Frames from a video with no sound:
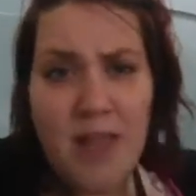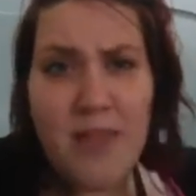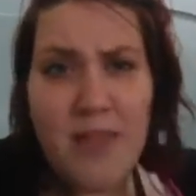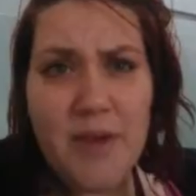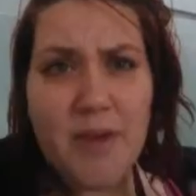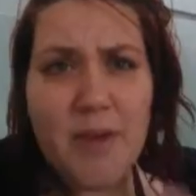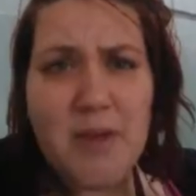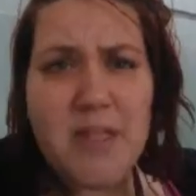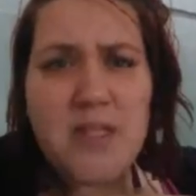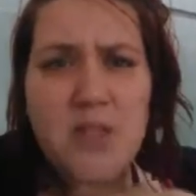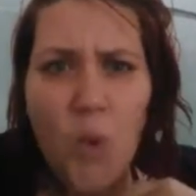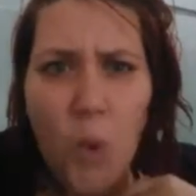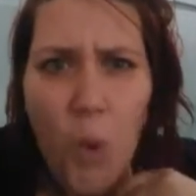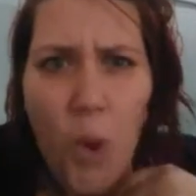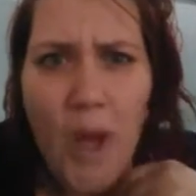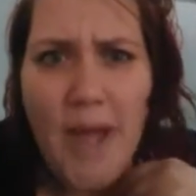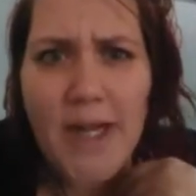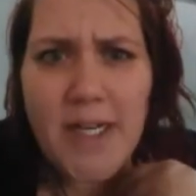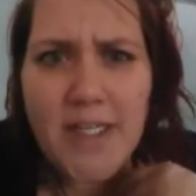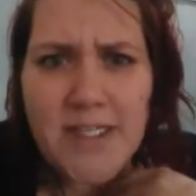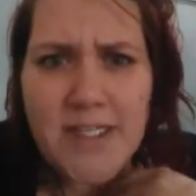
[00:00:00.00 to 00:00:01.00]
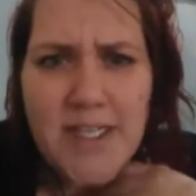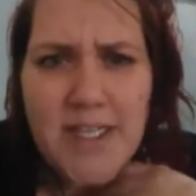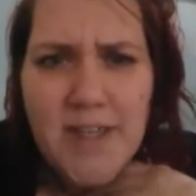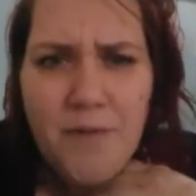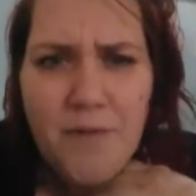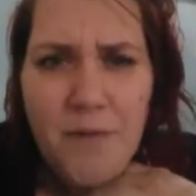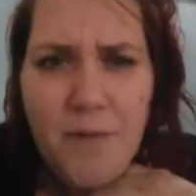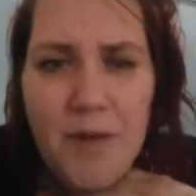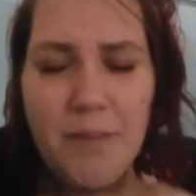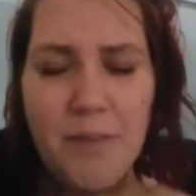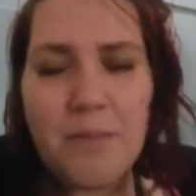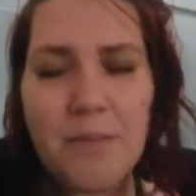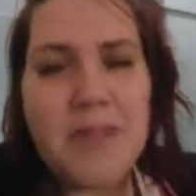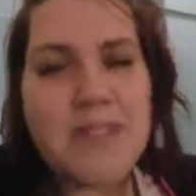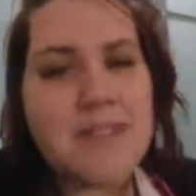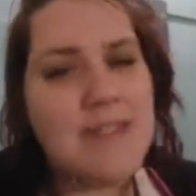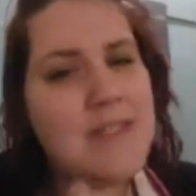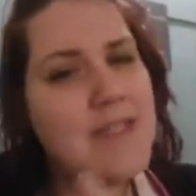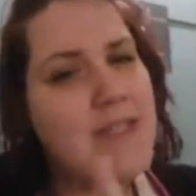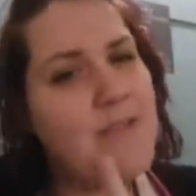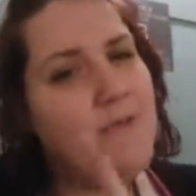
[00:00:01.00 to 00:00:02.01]
There is quite a difference, but
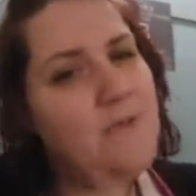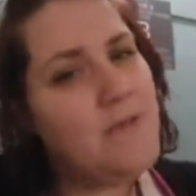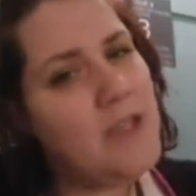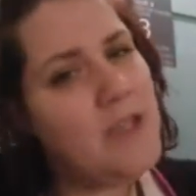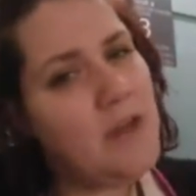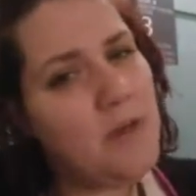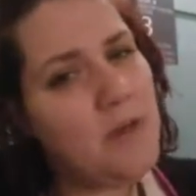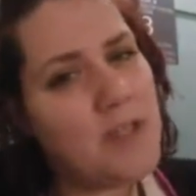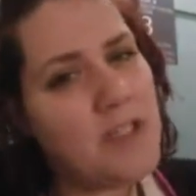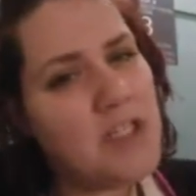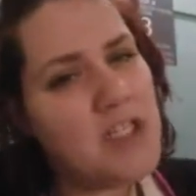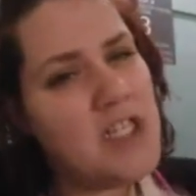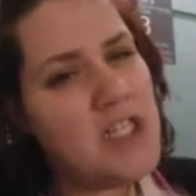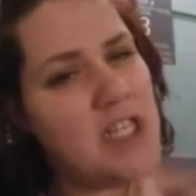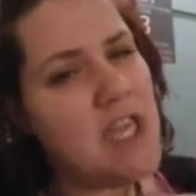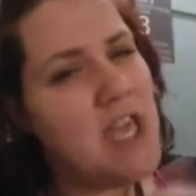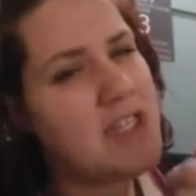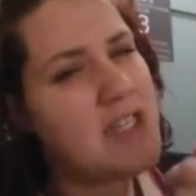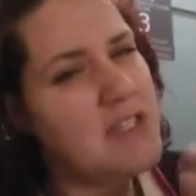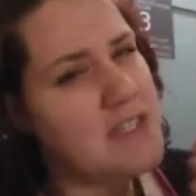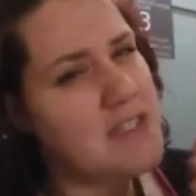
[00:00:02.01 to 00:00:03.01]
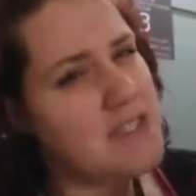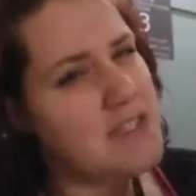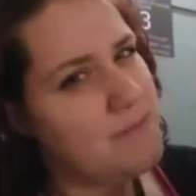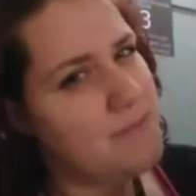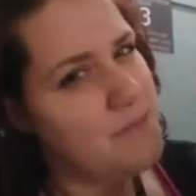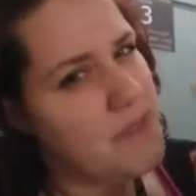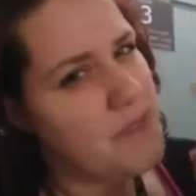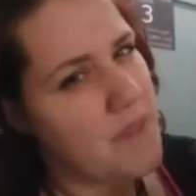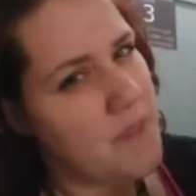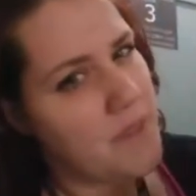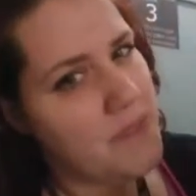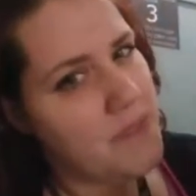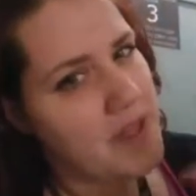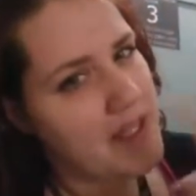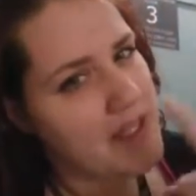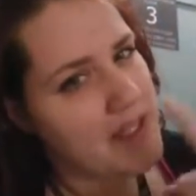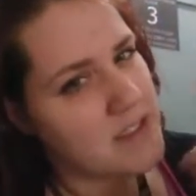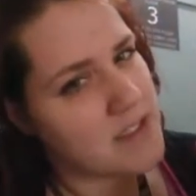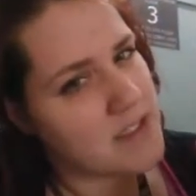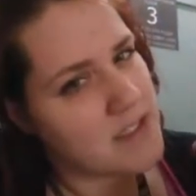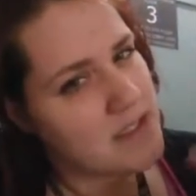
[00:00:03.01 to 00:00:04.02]
see, Fiona, she has to spin
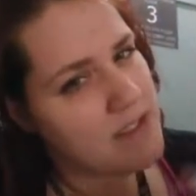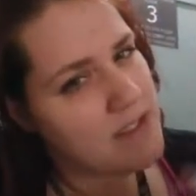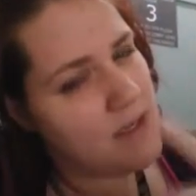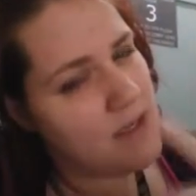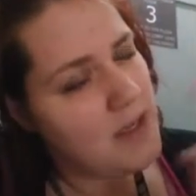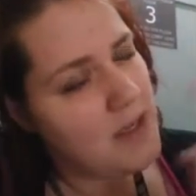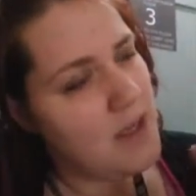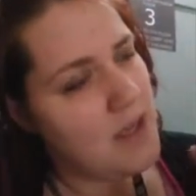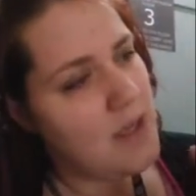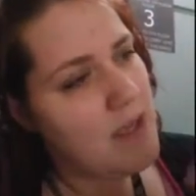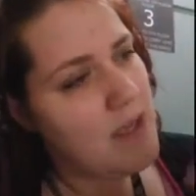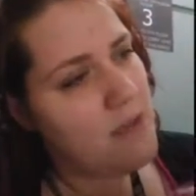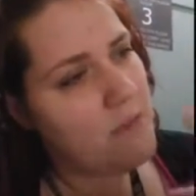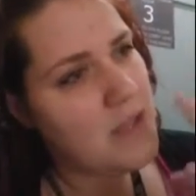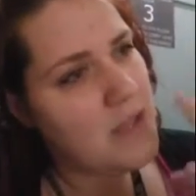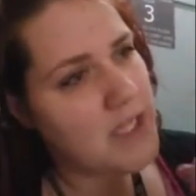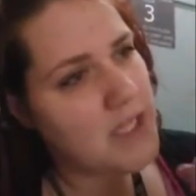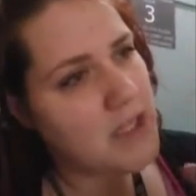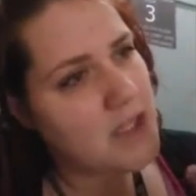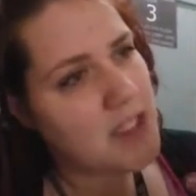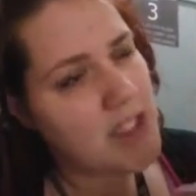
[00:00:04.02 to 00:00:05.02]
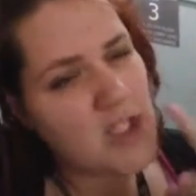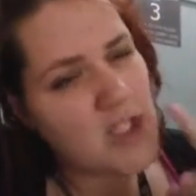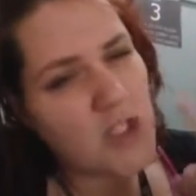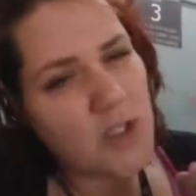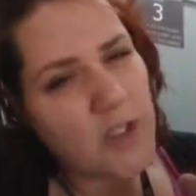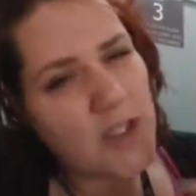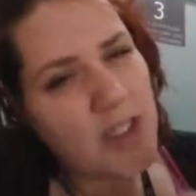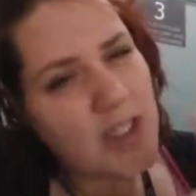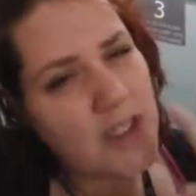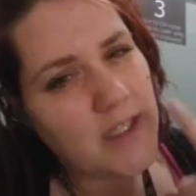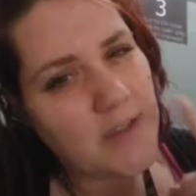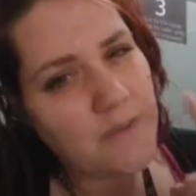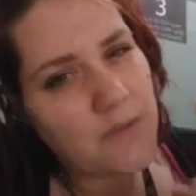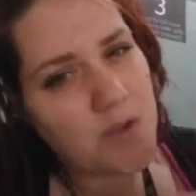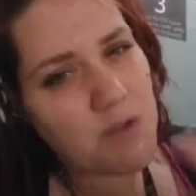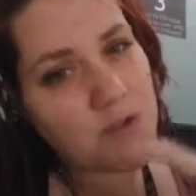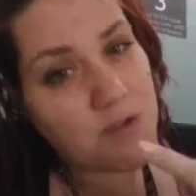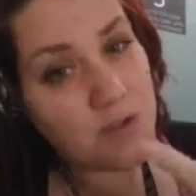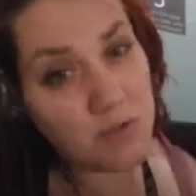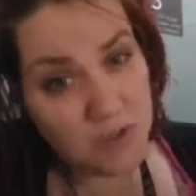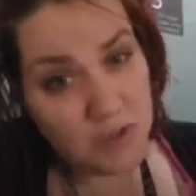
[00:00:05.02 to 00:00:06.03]
things, make things look
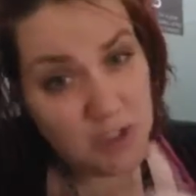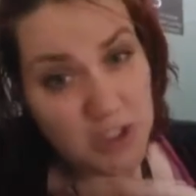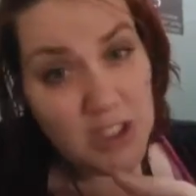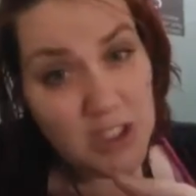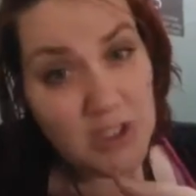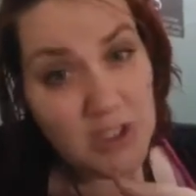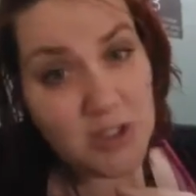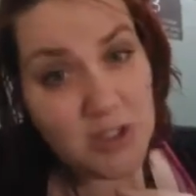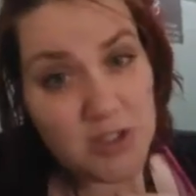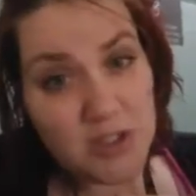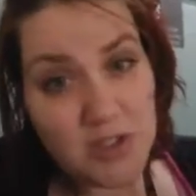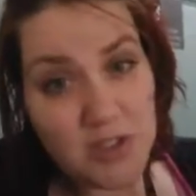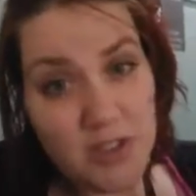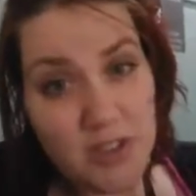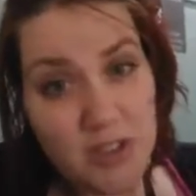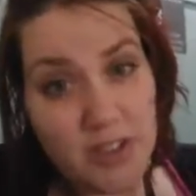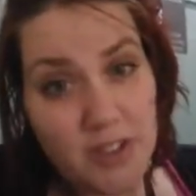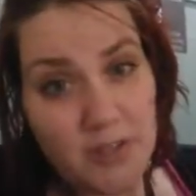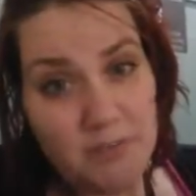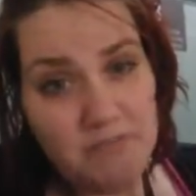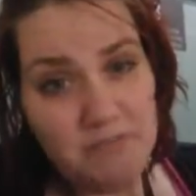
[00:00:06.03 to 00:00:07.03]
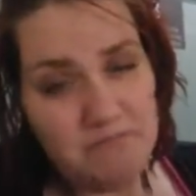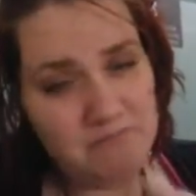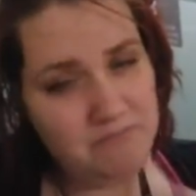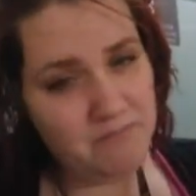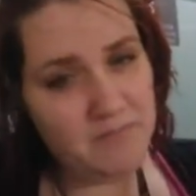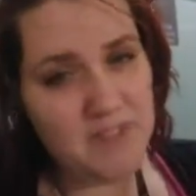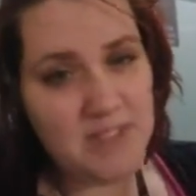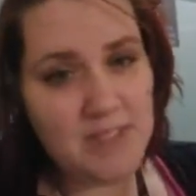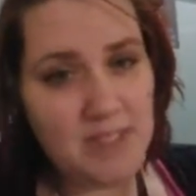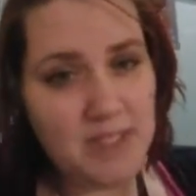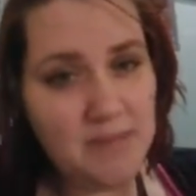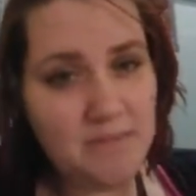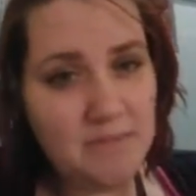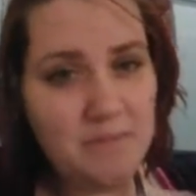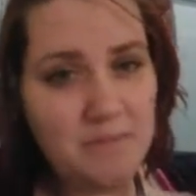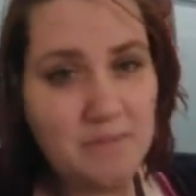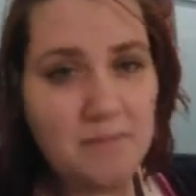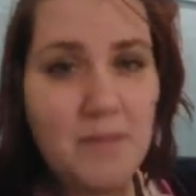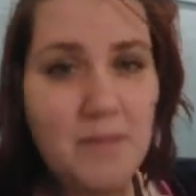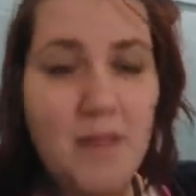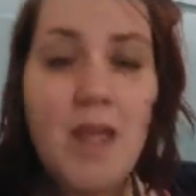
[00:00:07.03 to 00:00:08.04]
evil, so she looks good.
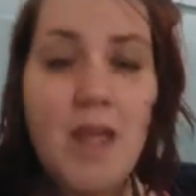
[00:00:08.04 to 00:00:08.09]
See,